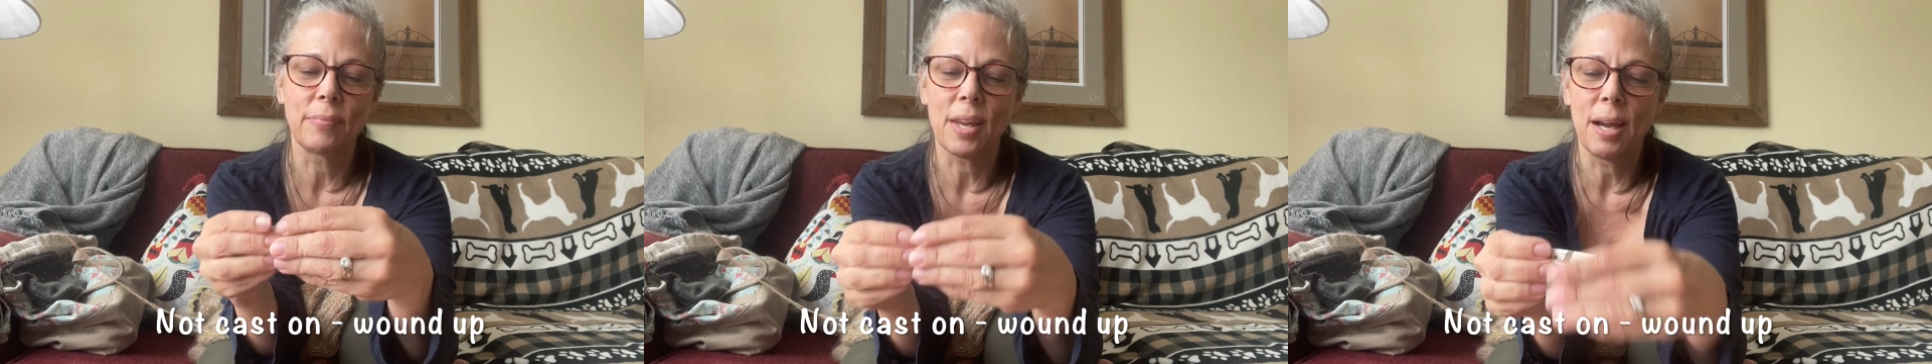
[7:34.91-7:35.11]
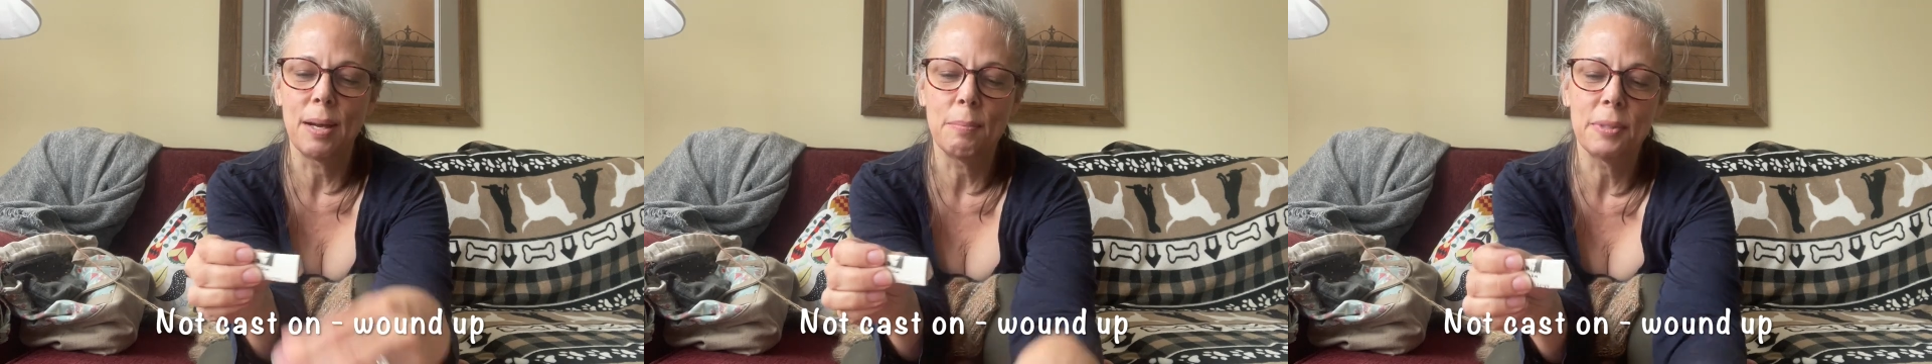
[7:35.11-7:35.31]

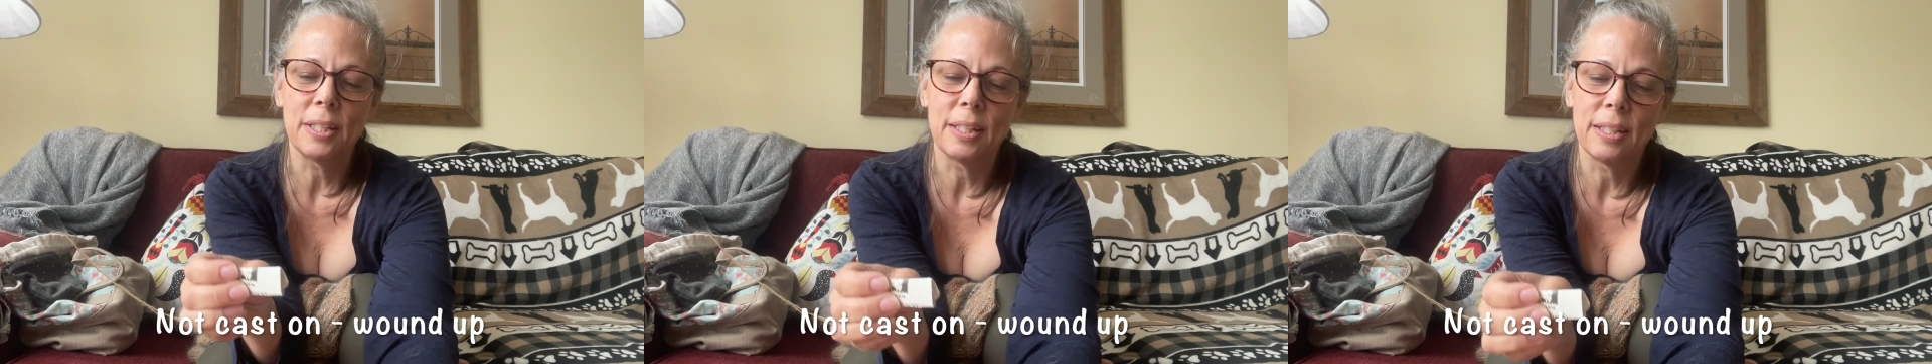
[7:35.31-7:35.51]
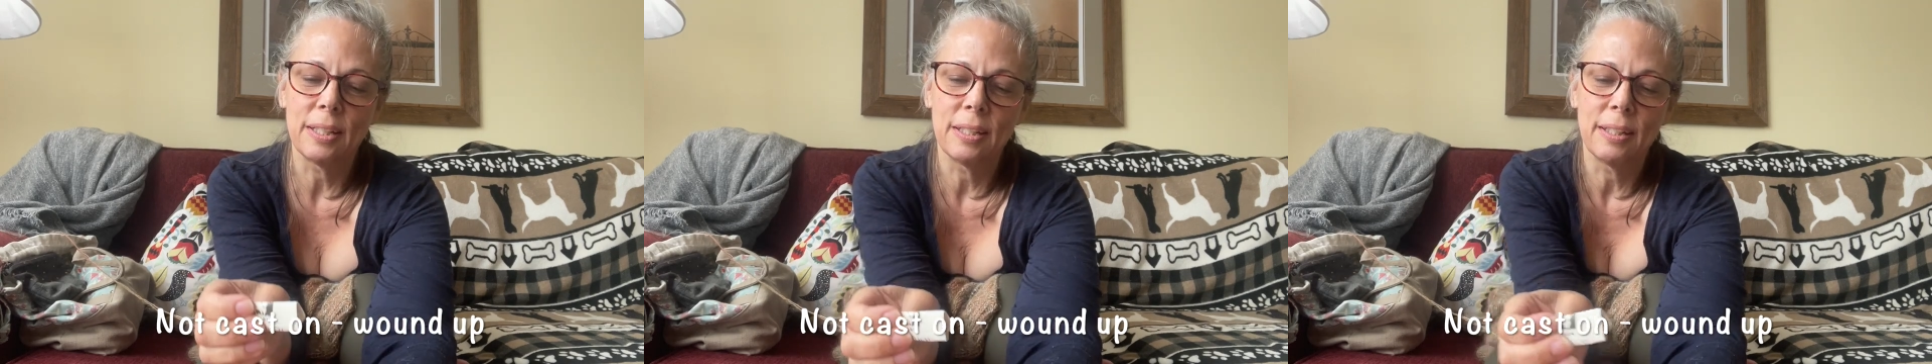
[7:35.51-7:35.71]
I'm
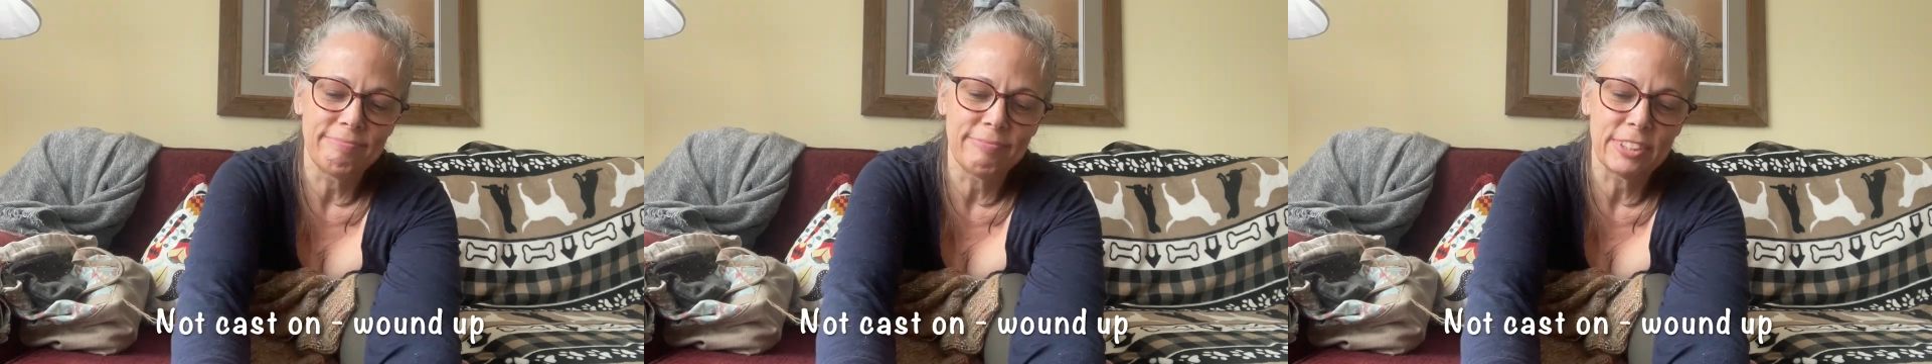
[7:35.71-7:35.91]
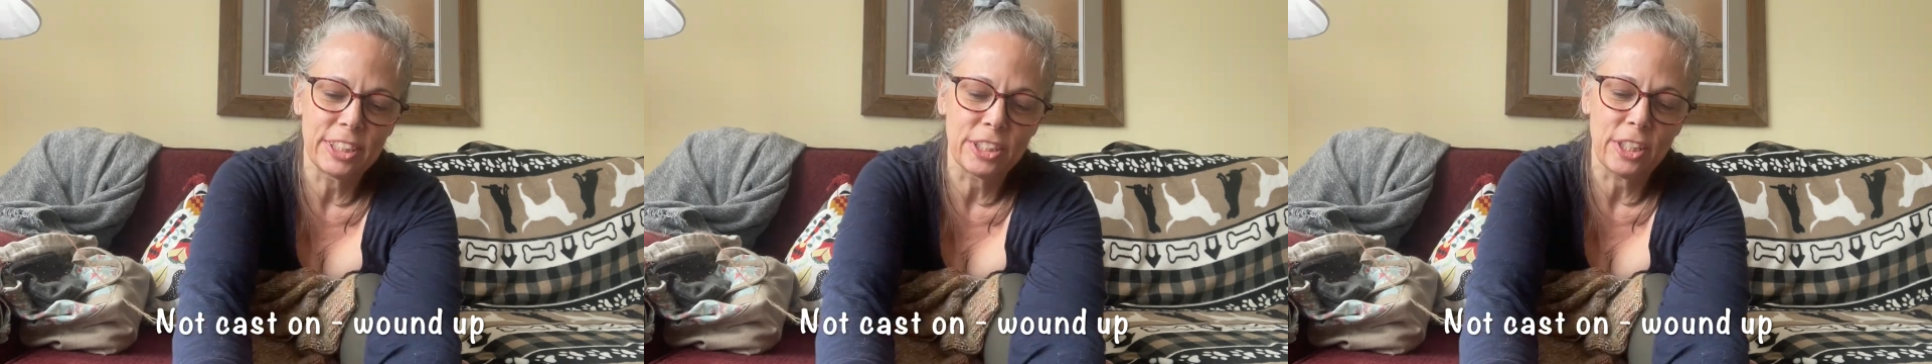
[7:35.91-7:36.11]
gonna
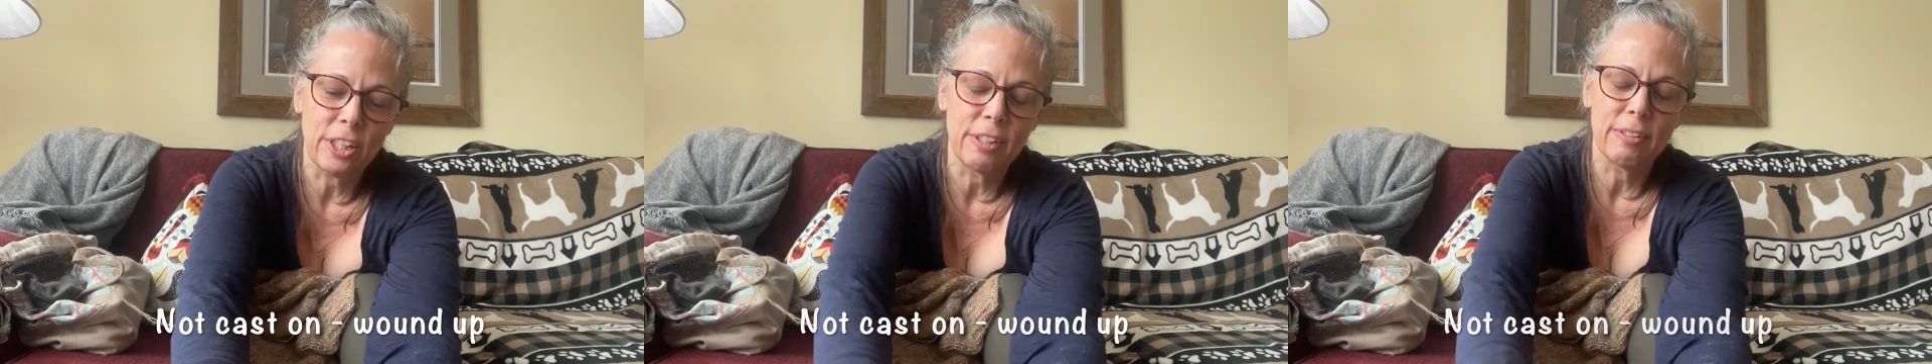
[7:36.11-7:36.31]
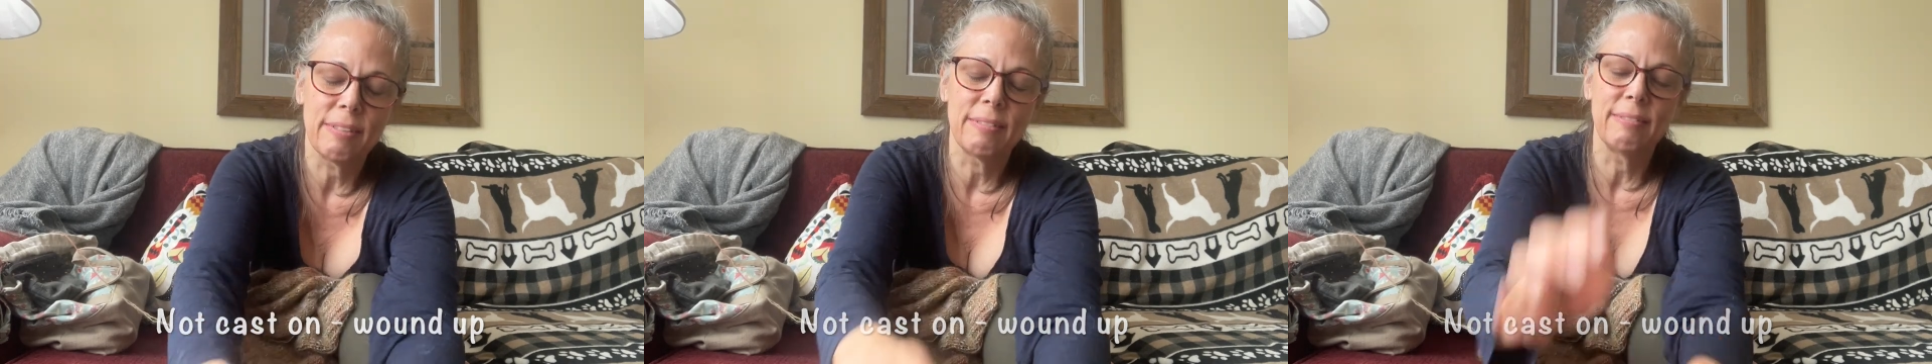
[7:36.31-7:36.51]

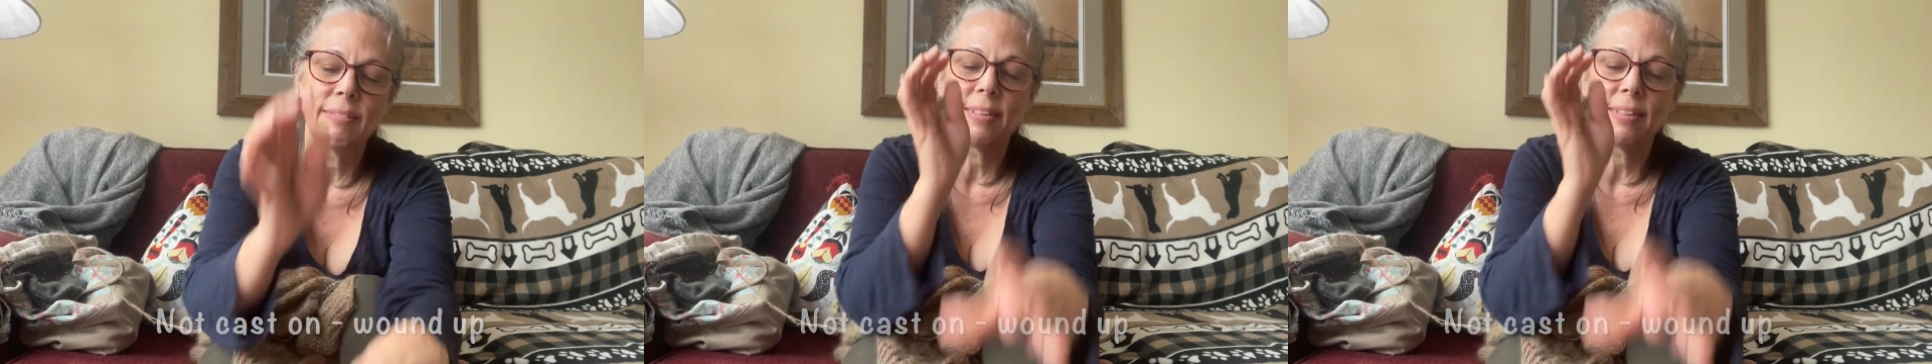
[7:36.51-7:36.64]
start